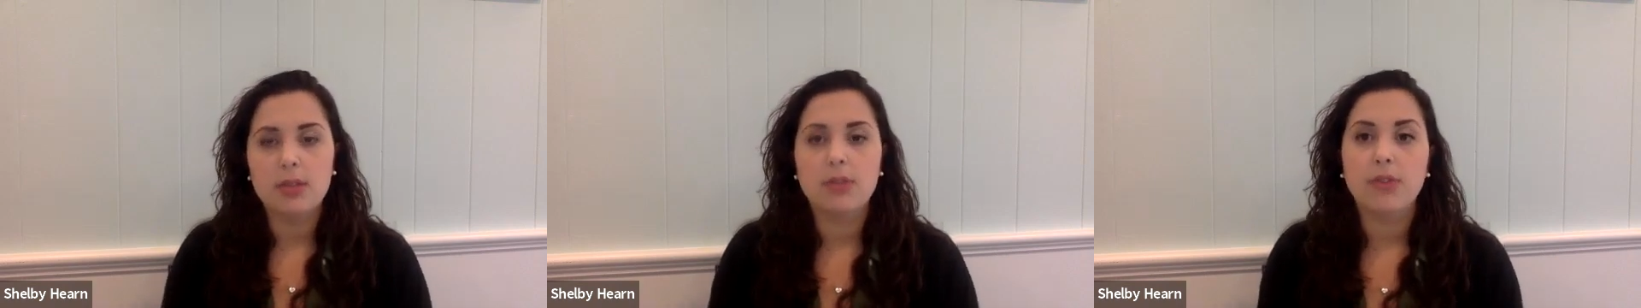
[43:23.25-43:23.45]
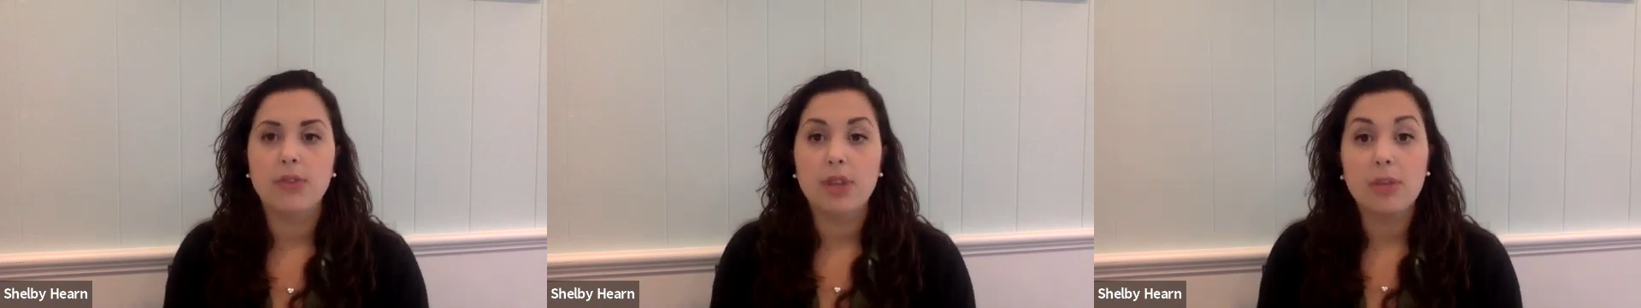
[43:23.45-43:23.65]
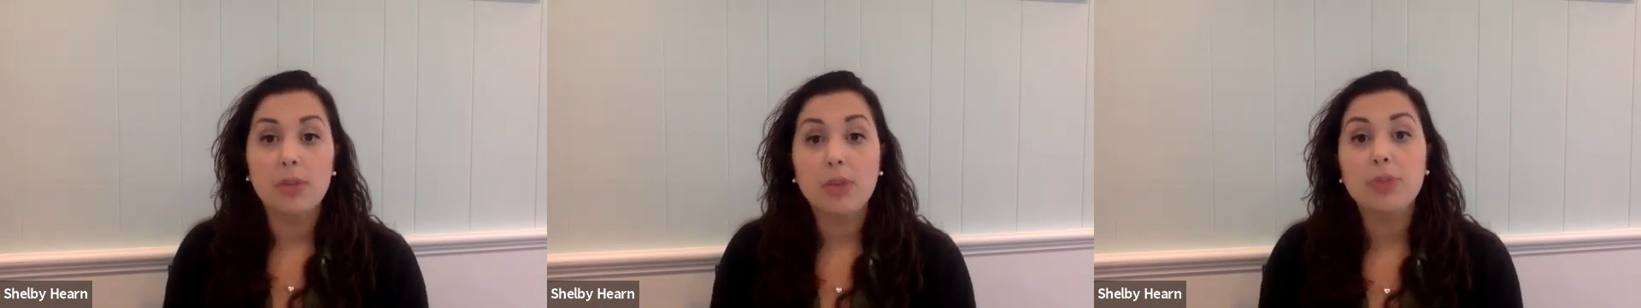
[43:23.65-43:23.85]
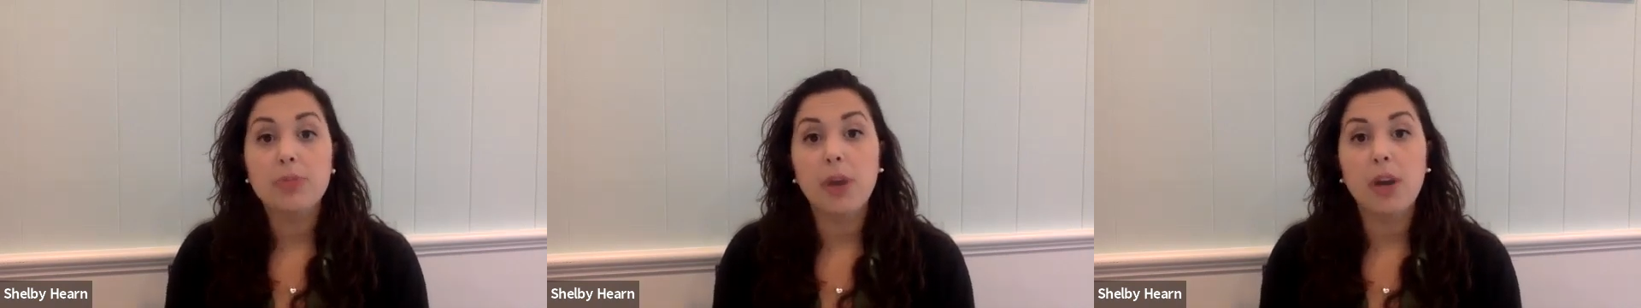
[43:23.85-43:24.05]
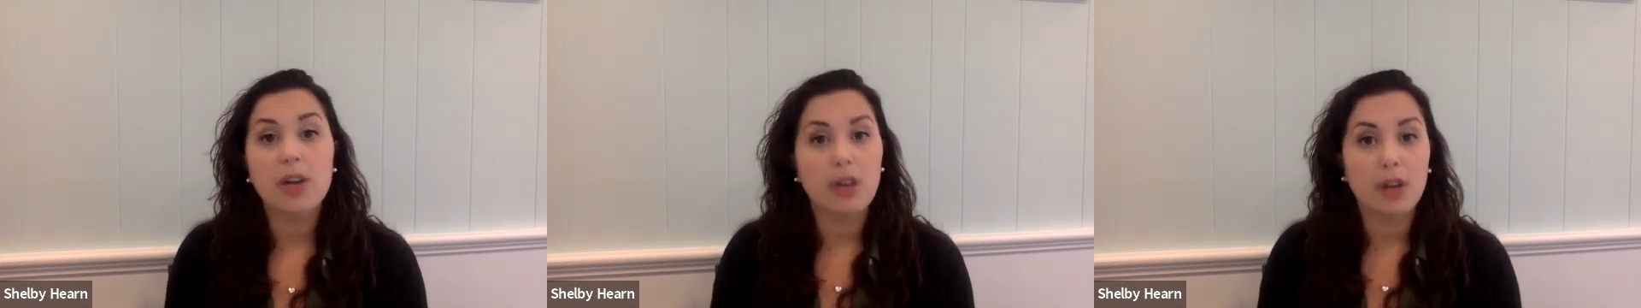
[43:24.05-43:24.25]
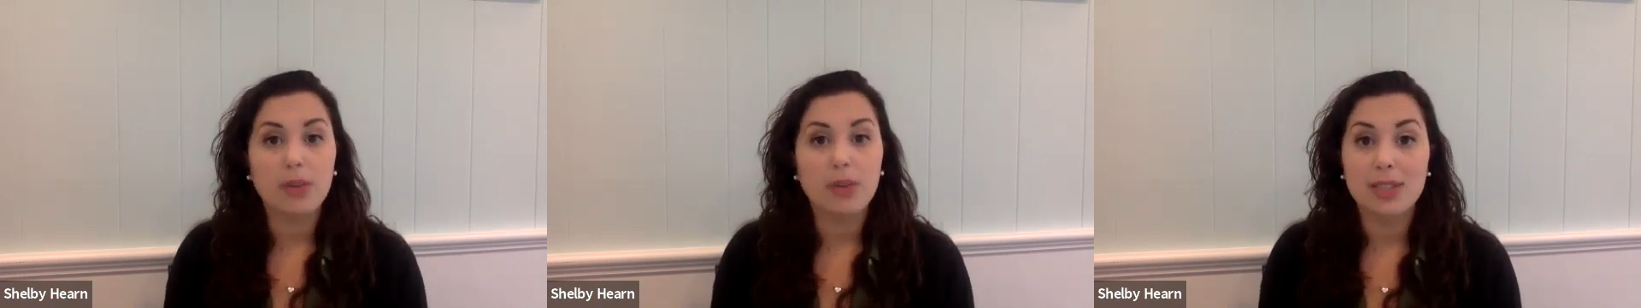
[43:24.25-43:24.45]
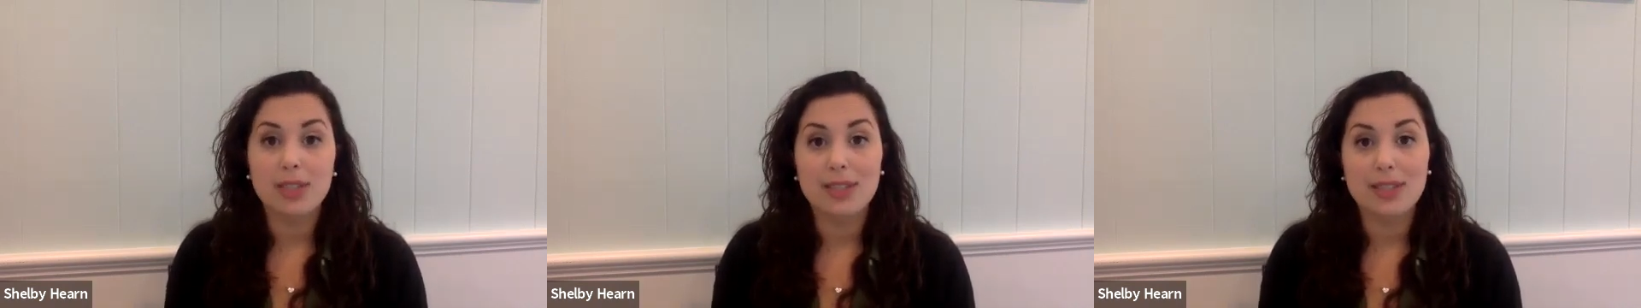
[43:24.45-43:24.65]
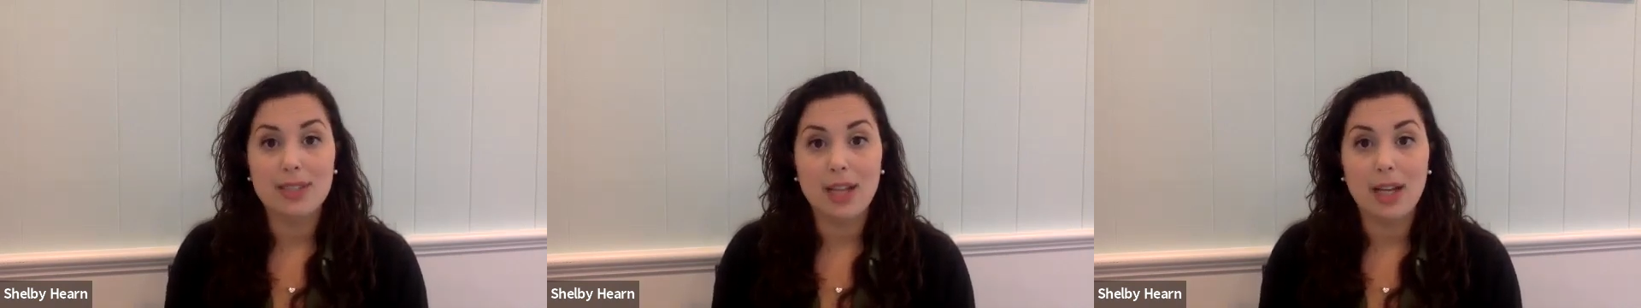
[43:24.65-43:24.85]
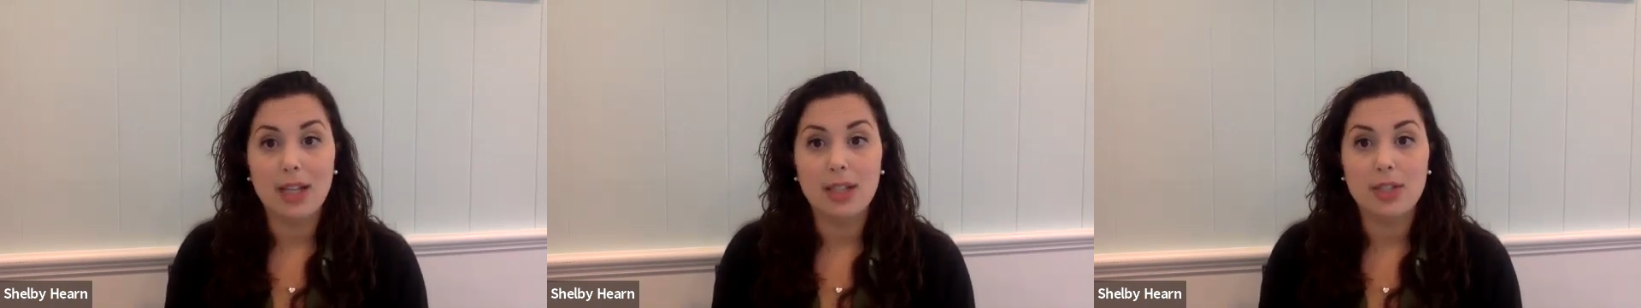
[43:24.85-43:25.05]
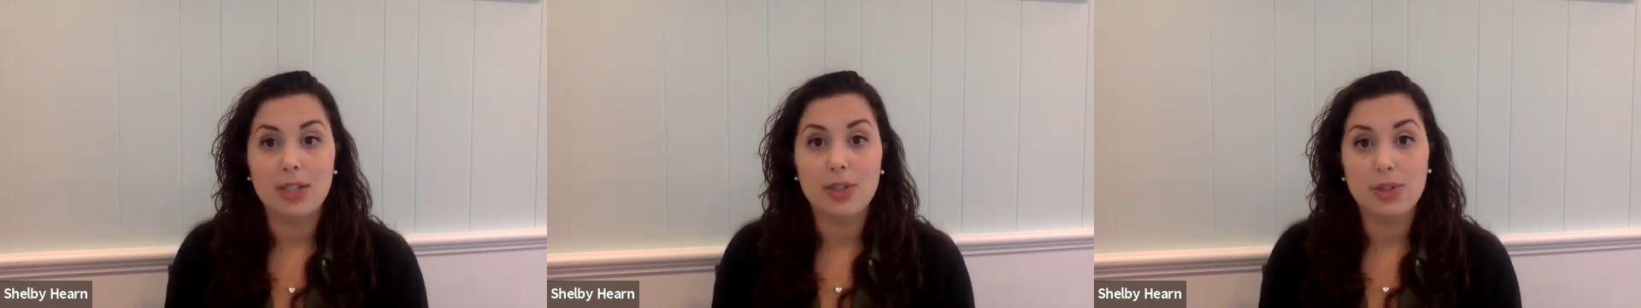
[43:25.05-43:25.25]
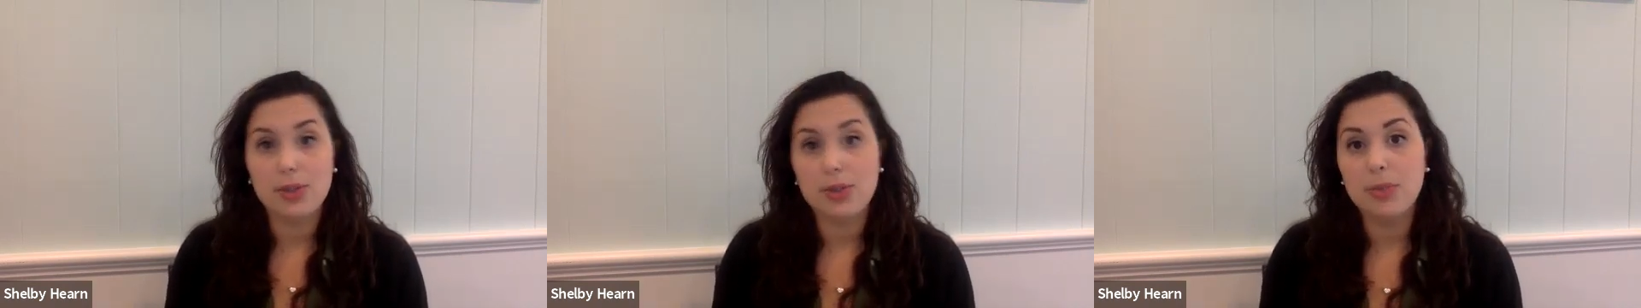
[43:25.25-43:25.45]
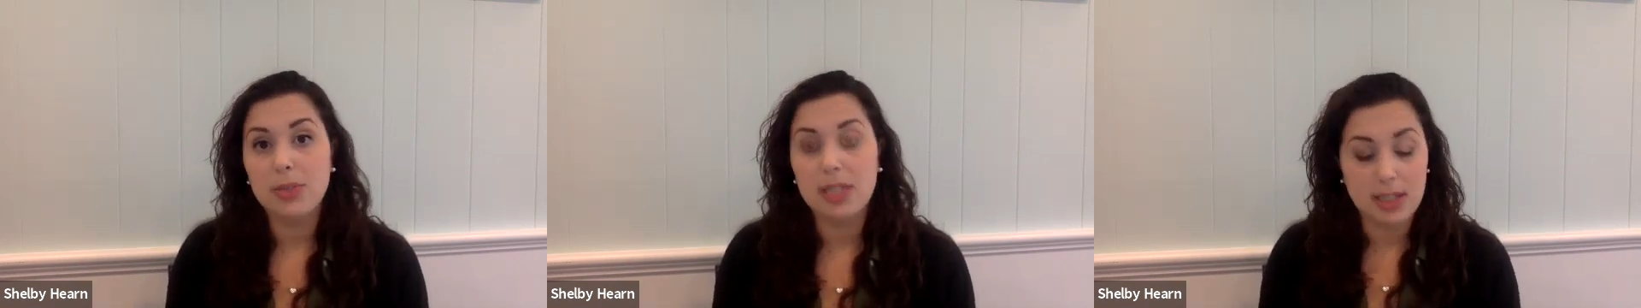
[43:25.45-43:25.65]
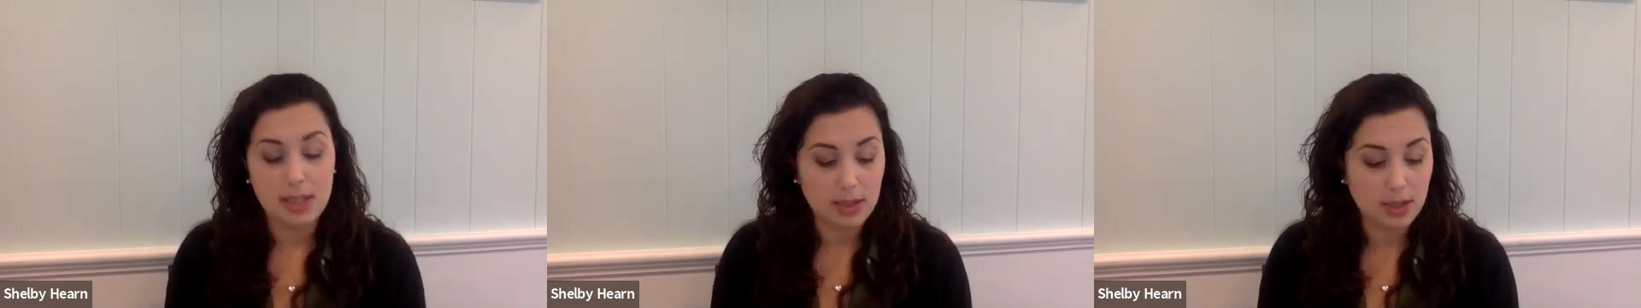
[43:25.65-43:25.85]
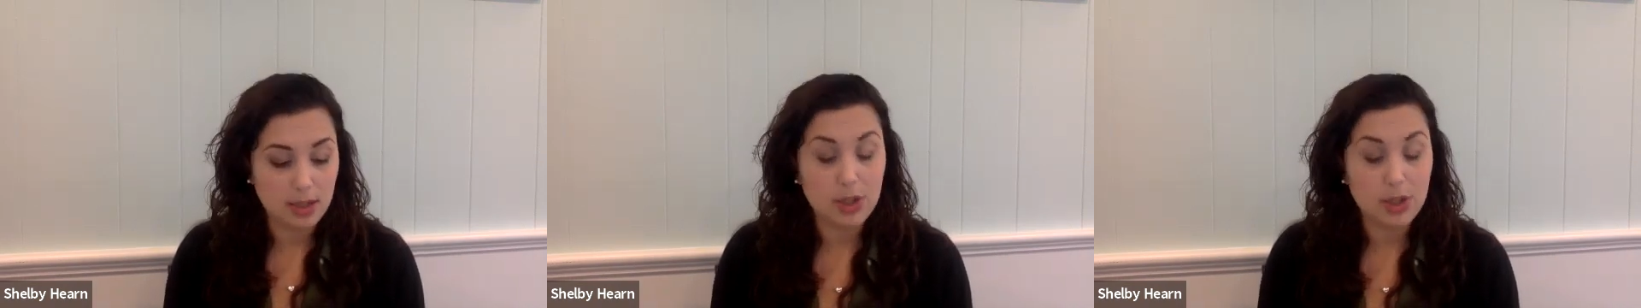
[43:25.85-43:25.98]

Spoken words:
for the most part, are really designed to be